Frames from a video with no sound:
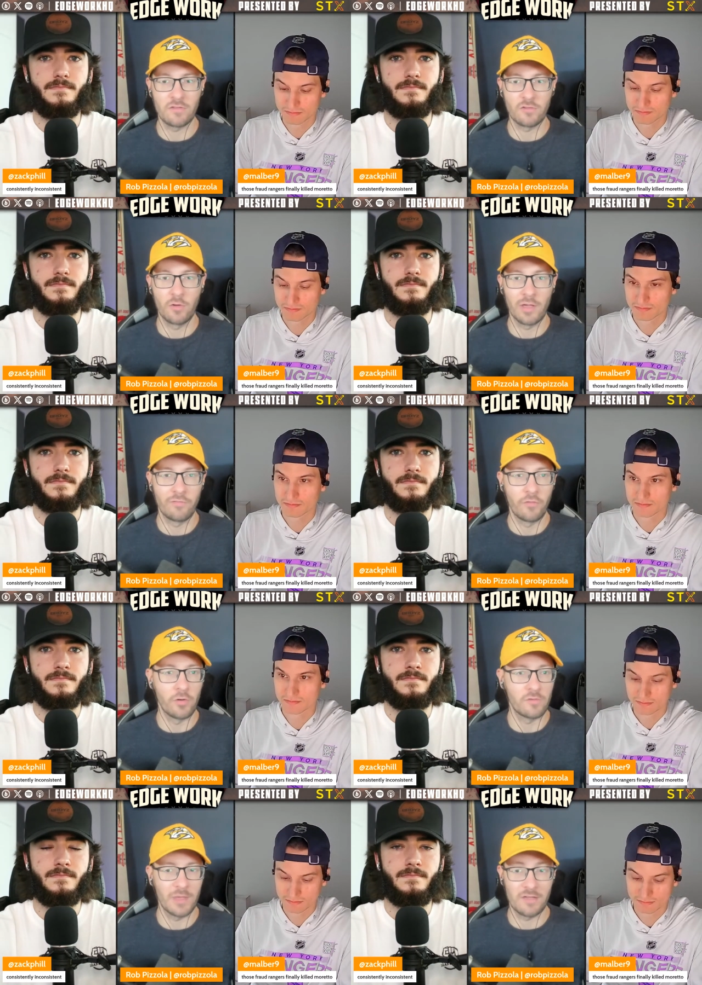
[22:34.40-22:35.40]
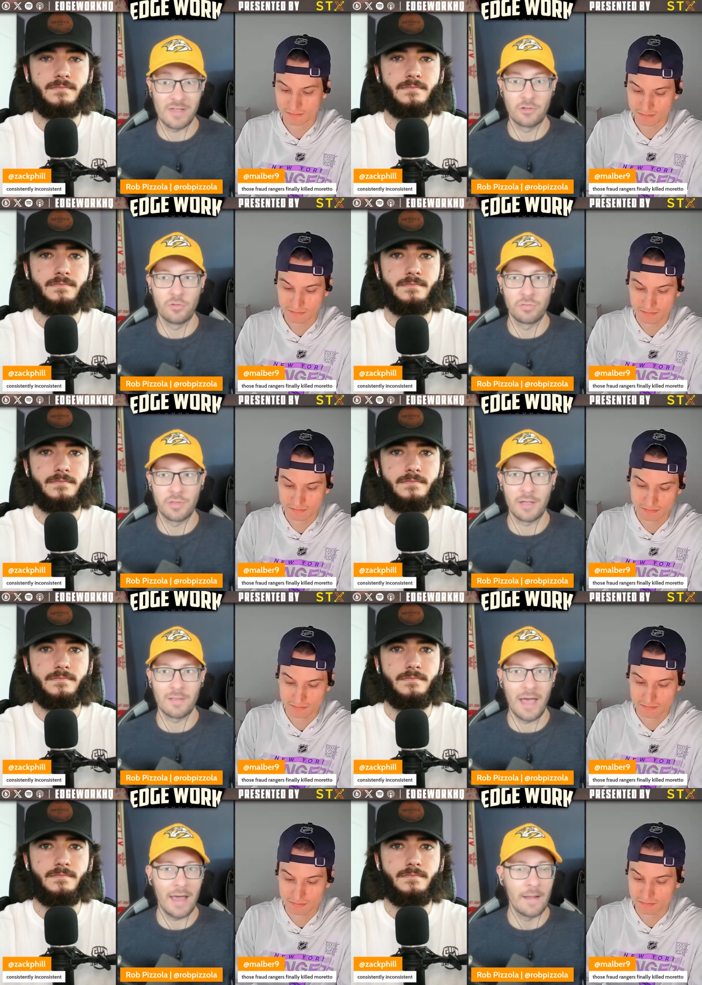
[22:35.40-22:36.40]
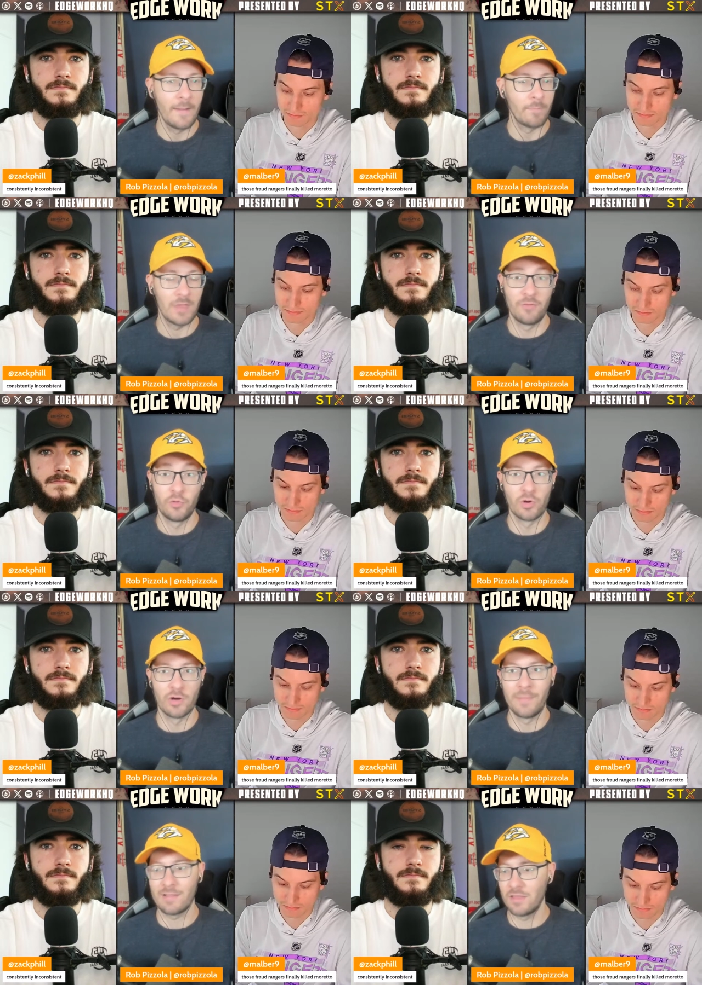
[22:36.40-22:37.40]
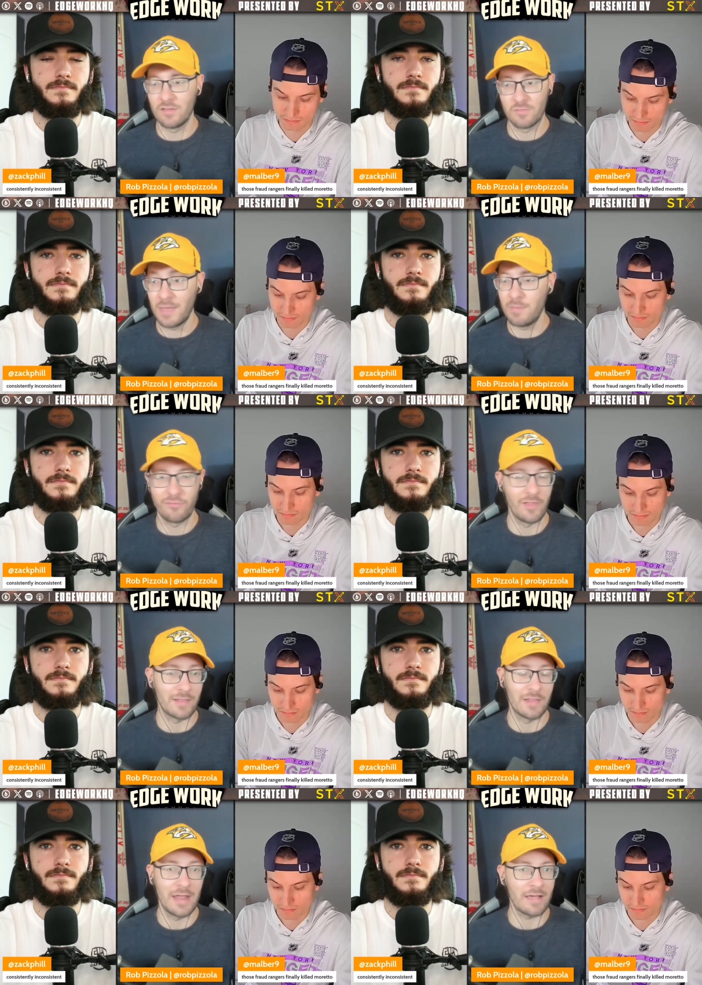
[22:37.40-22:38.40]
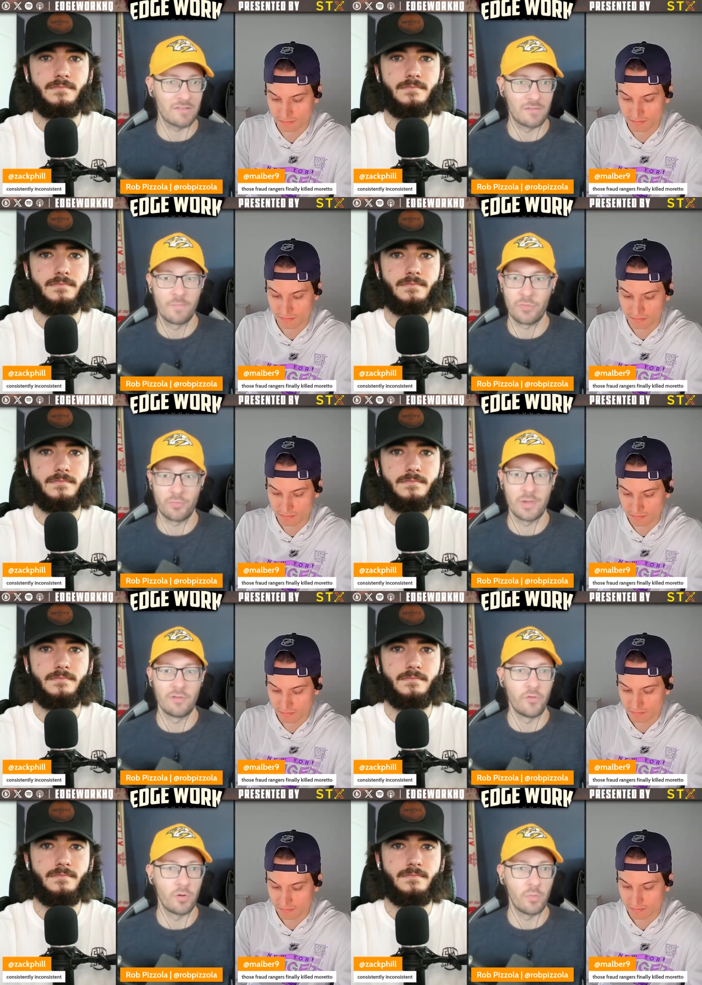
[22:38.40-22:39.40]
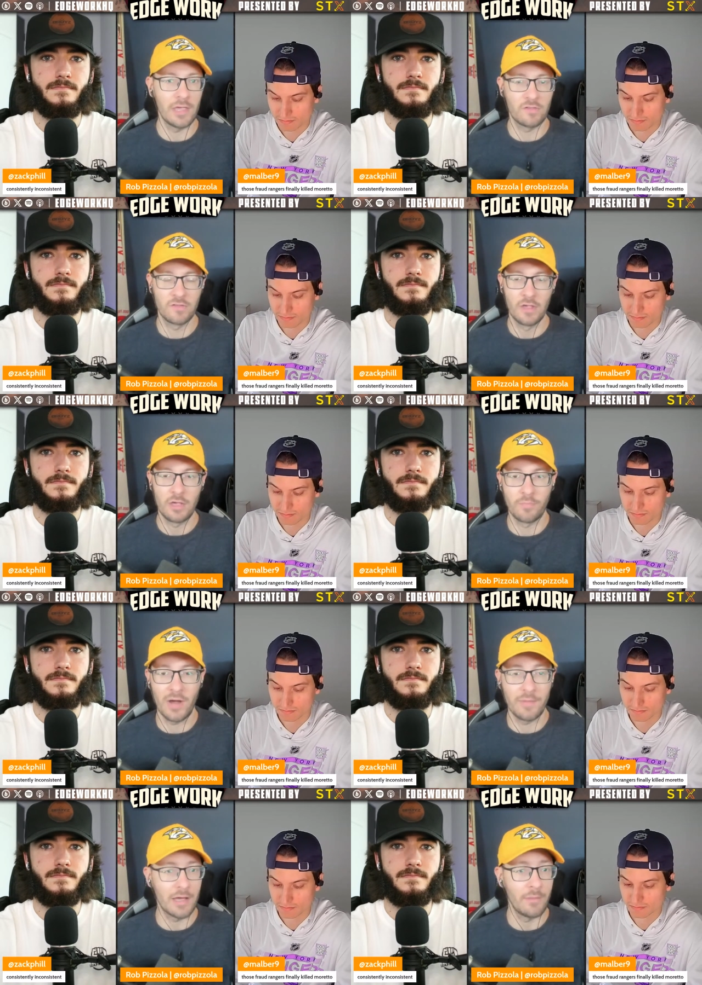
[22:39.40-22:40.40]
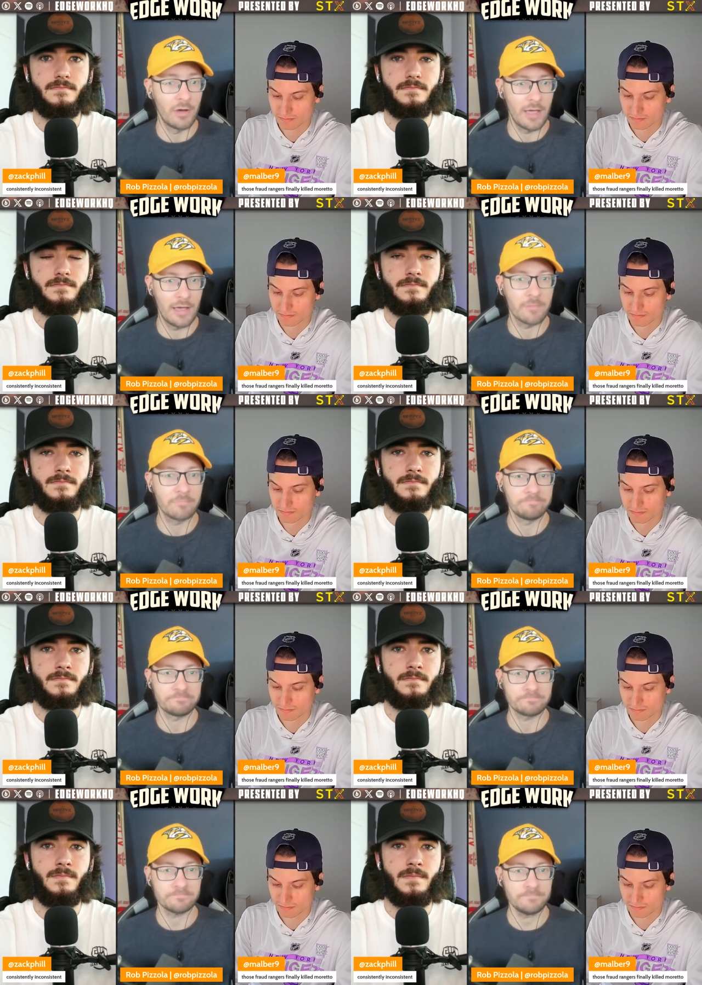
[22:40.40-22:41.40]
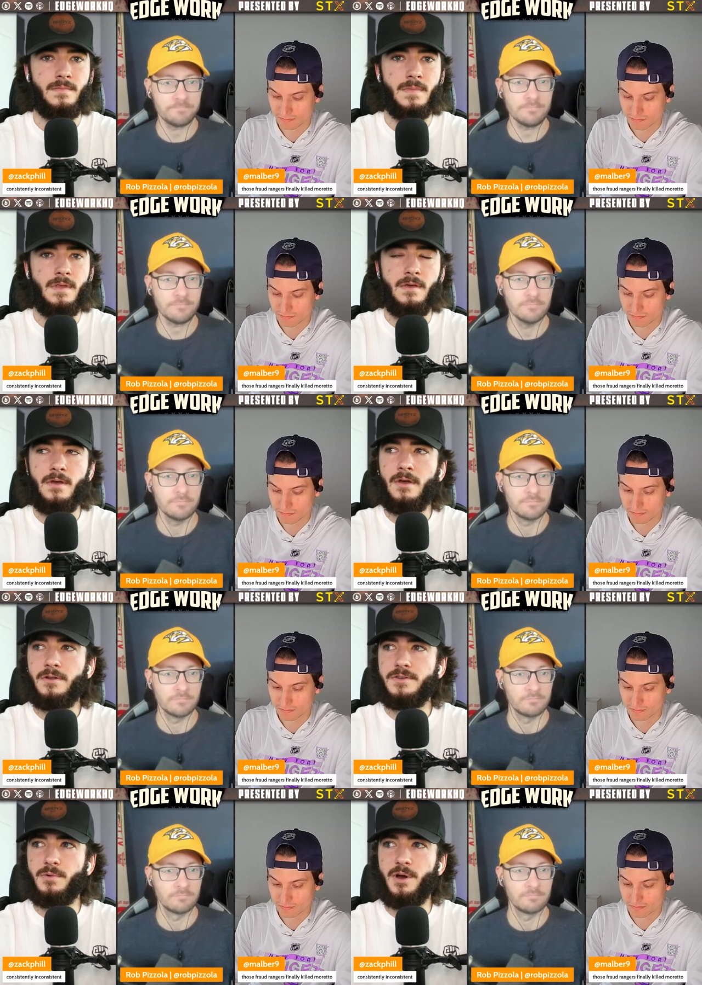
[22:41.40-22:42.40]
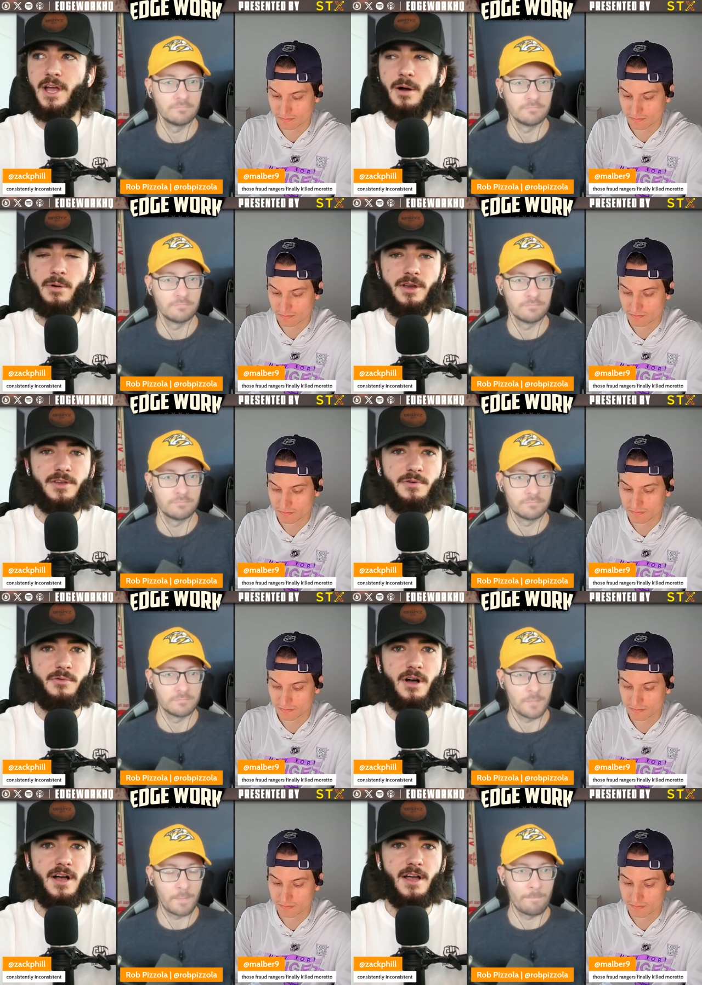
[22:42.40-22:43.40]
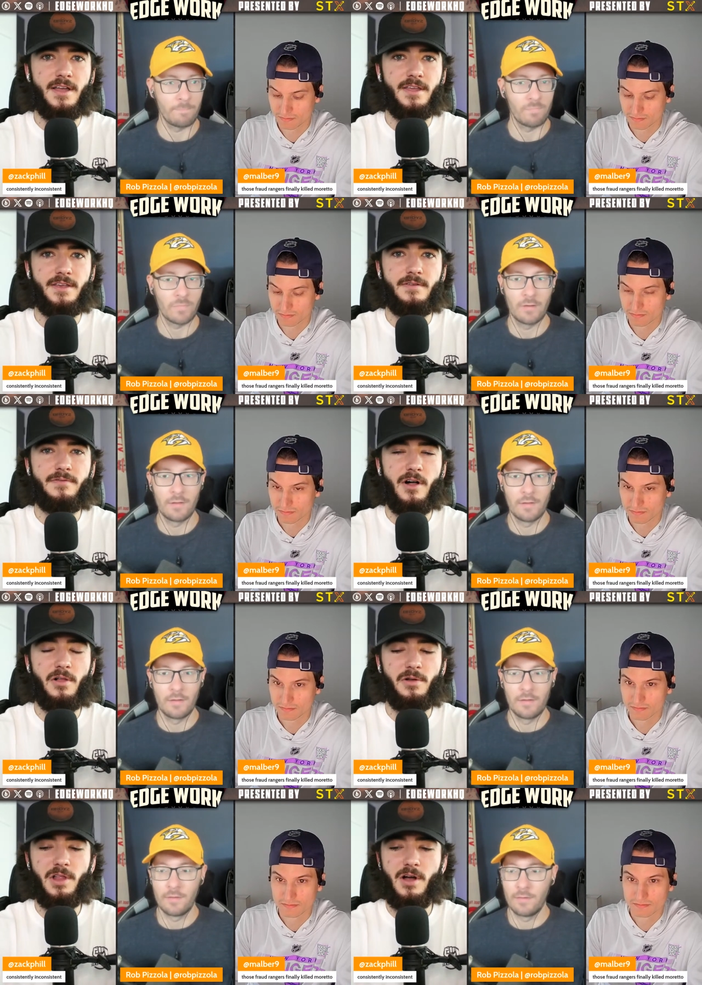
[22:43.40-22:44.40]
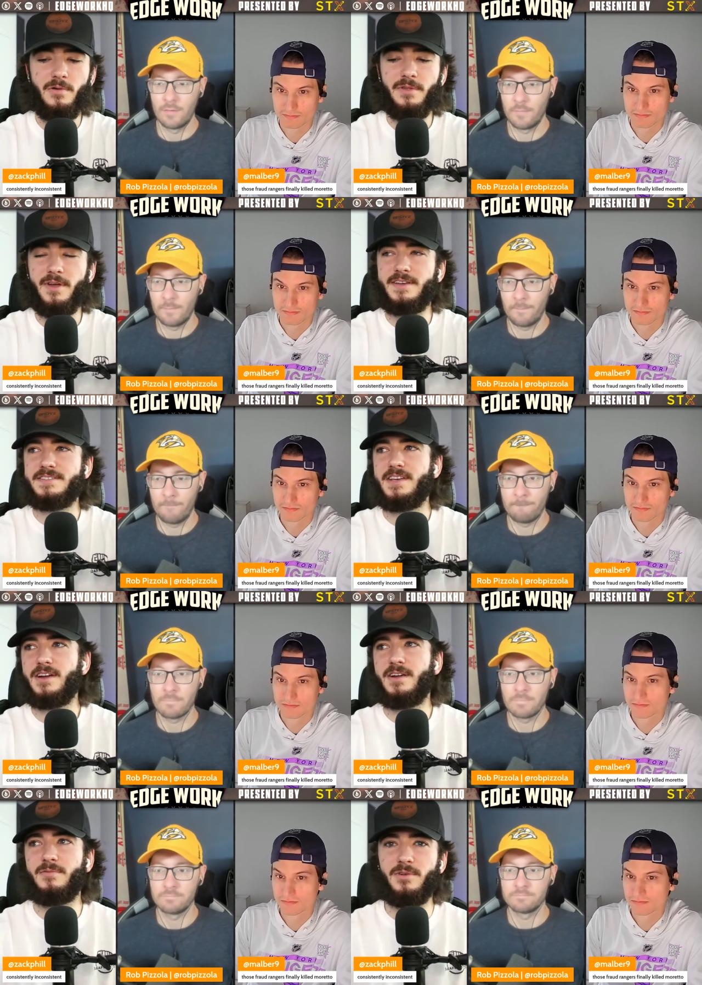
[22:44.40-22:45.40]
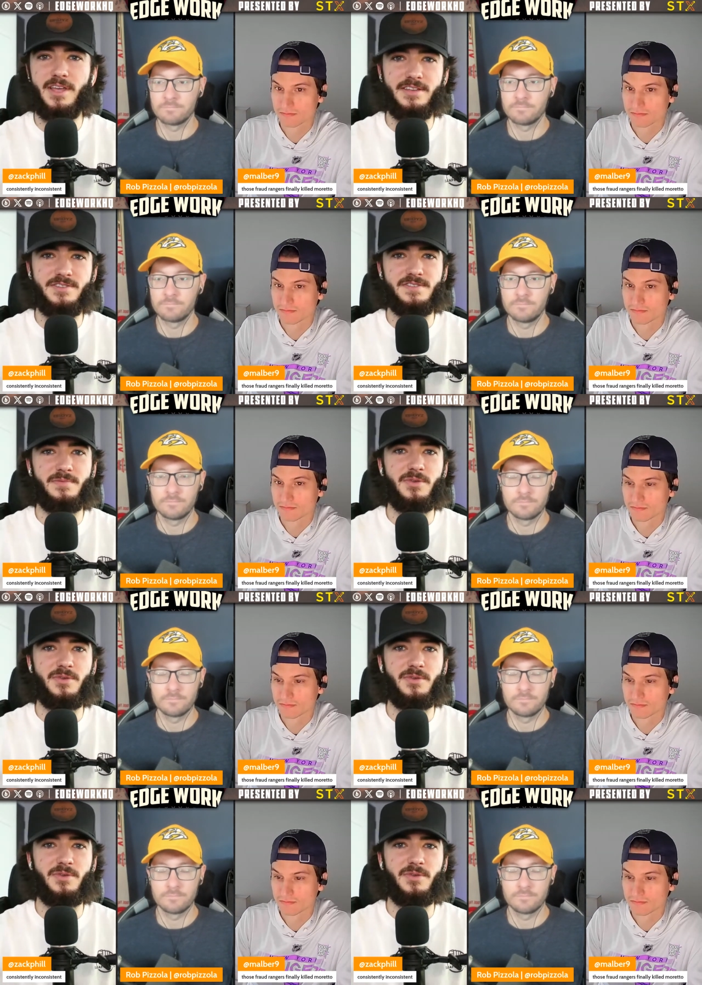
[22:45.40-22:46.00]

Speaker 1: going forwards because I do think that if you were to bet these maybe for like the next three to four weeks, you probably
Speaker 2: come out ahead. Don't worry, Alber. You uh, you follow along with us here, and we'll get you some